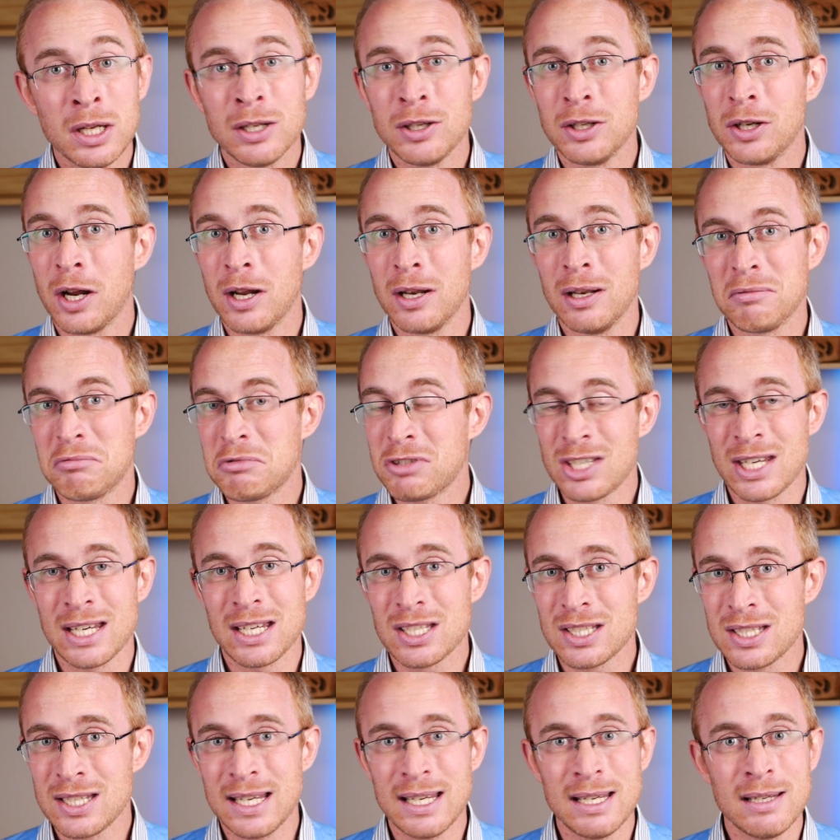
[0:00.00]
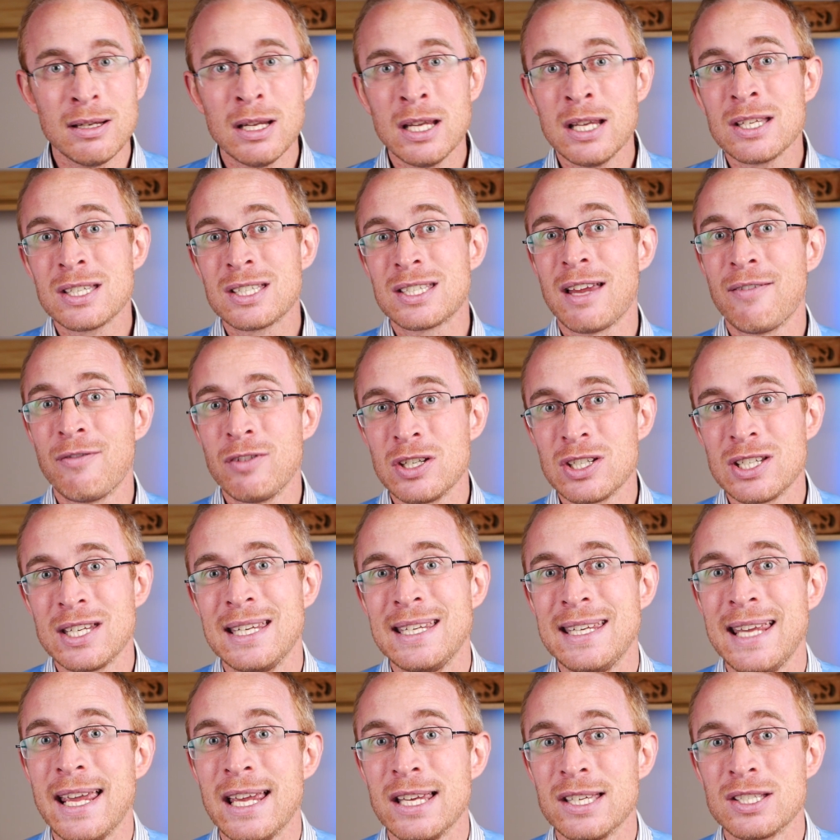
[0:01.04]
you know, 60, 70
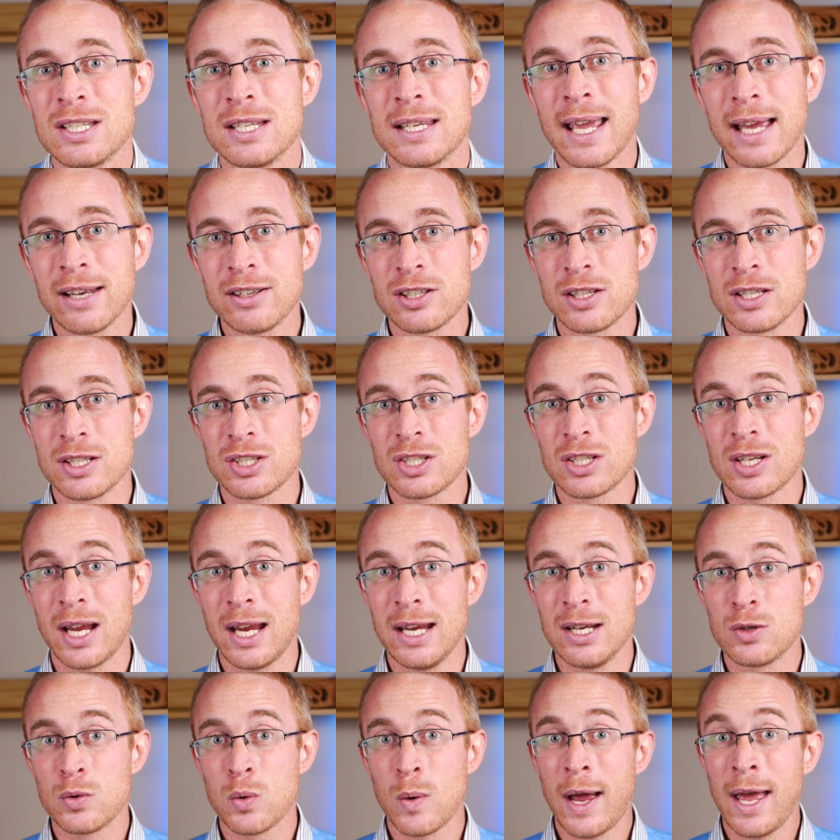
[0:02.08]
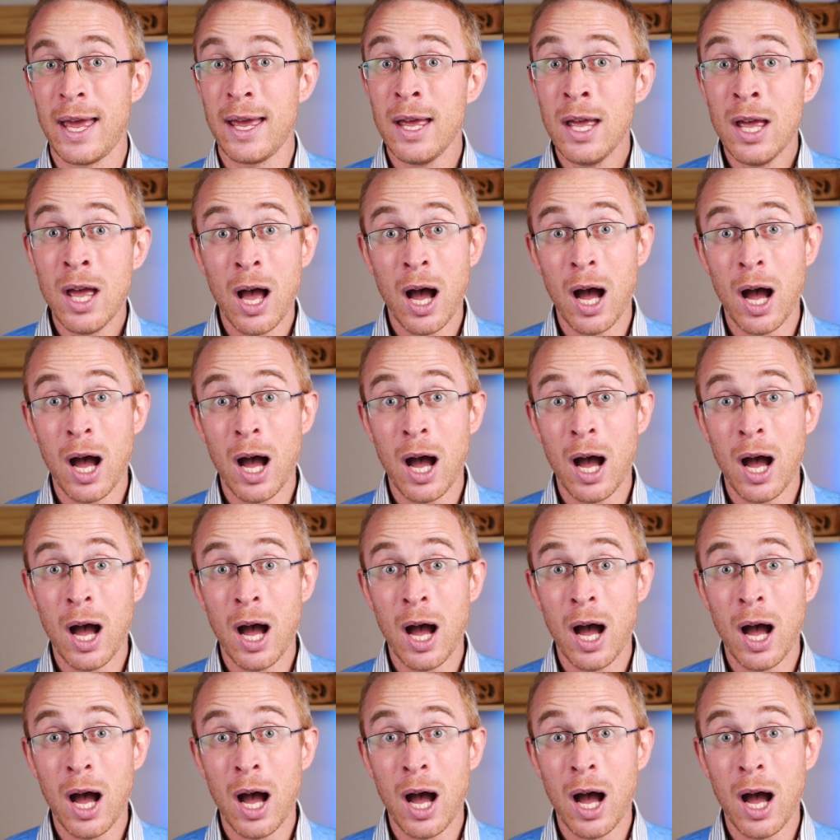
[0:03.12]
years to get to the stage where